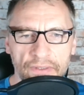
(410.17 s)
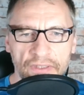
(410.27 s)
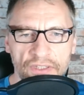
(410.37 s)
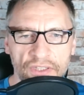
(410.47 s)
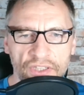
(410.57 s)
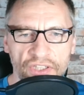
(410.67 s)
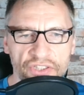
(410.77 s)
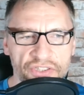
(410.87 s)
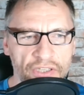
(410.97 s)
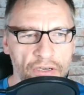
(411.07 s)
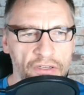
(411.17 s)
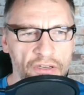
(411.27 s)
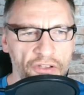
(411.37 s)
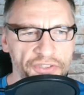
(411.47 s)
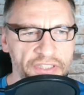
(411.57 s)
years are
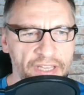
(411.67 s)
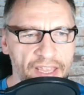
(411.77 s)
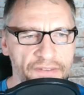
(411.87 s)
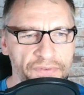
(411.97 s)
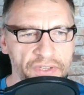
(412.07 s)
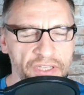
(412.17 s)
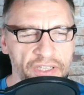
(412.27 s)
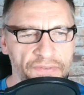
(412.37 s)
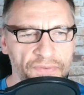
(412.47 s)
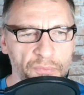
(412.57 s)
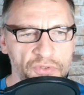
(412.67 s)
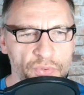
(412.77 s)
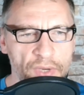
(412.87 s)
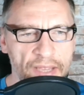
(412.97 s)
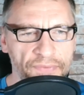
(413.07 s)
lost every year from
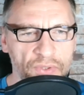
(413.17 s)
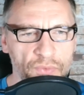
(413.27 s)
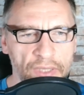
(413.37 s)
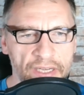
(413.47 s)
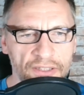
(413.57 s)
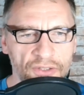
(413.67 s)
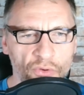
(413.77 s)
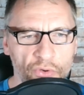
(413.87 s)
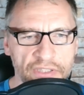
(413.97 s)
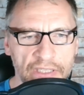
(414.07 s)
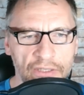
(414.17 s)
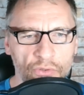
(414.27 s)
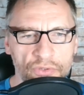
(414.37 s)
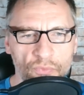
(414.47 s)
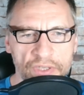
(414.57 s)
traffic-related noise
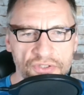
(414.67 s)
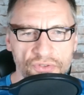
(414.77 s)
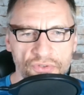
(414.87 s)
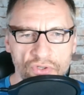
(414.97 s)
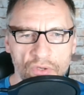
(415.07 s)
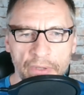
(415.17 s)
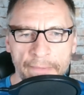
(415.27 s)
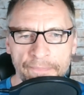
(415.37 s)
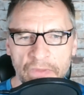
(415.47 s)
alone in Western Europe,